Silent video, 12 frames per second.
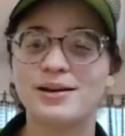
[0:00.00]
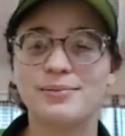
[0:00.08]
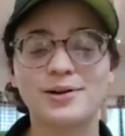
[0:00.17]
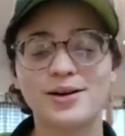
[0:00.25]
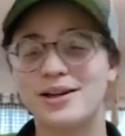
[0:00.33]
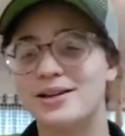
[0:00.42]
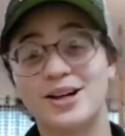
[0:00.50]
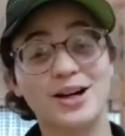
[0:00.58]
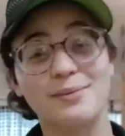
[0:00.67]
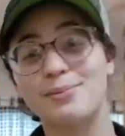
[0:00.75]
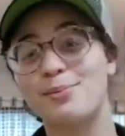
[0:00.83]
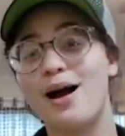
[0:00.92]

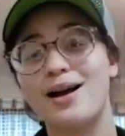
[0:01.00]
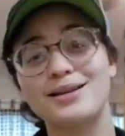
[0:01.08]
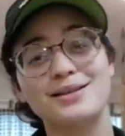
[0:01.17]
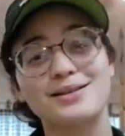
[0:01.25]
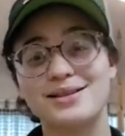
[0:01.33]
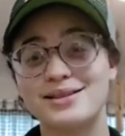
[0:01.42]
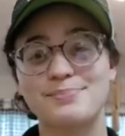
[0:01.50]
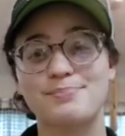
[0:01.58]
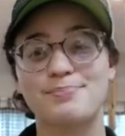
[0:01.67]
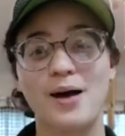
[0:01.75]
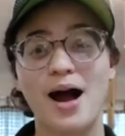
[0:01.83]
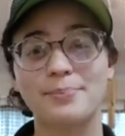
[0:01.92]
creepypasta is
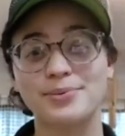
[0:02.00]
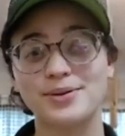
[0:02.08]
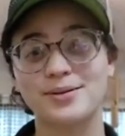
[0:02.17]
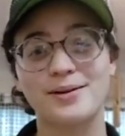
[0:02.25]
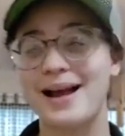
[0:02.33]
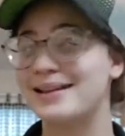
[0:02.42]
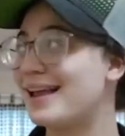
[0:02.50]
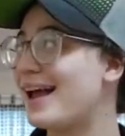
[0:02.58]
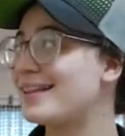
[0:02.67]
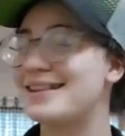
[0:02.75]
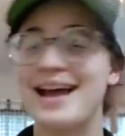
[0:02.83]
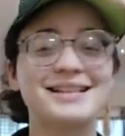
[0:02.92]
popular, right?
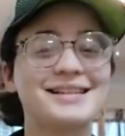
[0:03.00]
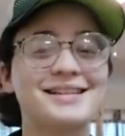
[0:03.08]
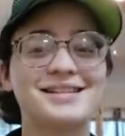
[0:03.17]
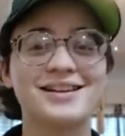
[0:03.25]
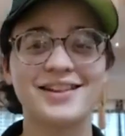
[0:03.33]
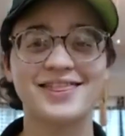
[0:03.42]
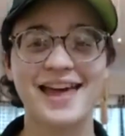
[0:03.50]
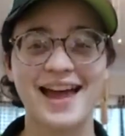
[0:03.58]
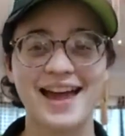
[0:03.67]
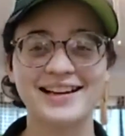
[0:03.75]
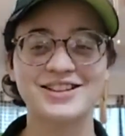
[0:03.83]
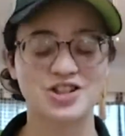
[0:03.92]
That's still a
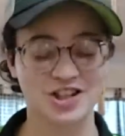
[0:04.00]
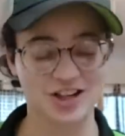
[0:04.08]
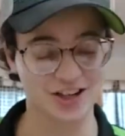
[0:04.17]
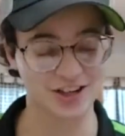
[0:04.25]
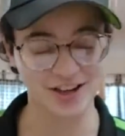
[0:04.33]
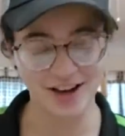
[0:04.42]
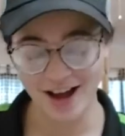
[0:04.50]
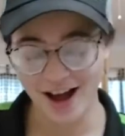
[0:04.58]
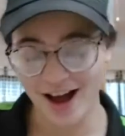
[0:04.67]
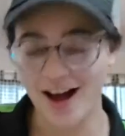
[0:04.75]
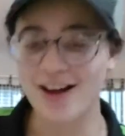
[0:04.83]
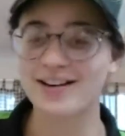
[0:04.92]
thing, sure.
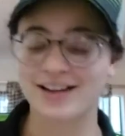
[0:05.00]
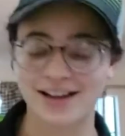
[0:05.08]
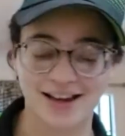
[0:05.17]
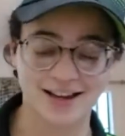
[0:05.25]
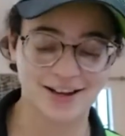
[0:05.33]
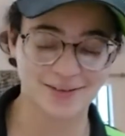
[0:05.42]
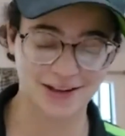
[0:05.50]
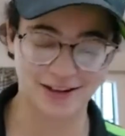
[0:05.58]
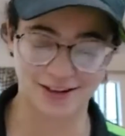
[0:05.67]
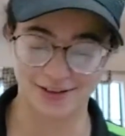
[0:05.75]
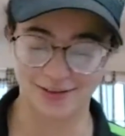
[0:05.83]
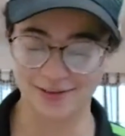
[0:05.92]
Okay, here we
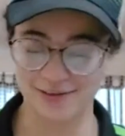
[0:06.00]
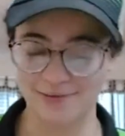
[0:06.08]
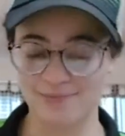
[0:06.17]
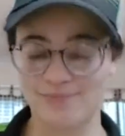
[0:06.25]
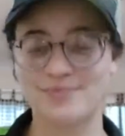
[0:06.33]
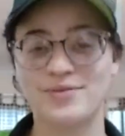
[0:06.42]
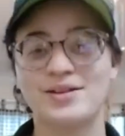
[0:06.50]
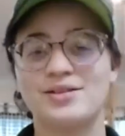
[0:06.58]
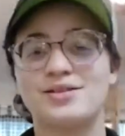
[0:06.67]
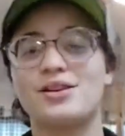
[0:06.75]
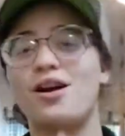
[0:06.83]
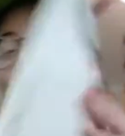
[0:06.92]
go.
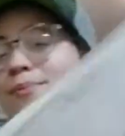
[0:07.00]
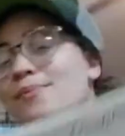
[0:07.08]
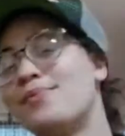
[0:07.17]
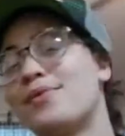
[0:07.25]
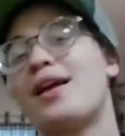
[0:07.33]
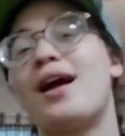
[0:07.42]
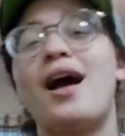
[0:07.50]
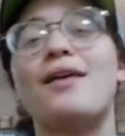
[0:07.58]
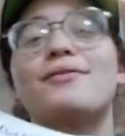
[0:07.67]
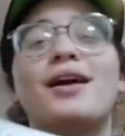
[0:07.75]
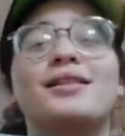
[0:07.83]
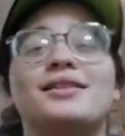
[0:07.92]
So,
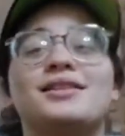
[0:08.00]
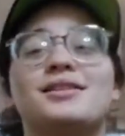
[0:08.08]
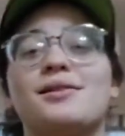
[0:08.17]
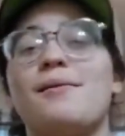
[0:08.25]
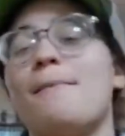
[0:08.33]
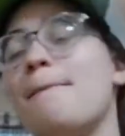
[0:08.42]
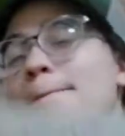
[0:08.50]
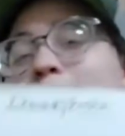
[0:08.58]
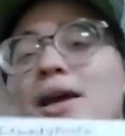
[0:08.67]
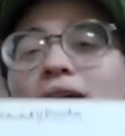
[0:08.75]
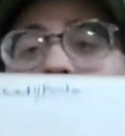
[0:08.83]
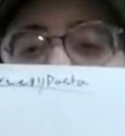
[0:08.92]
I've got this
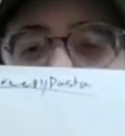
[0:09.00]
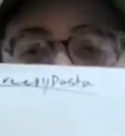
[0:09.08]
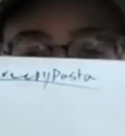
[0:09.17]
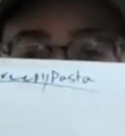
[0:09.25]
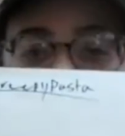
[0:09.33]
big old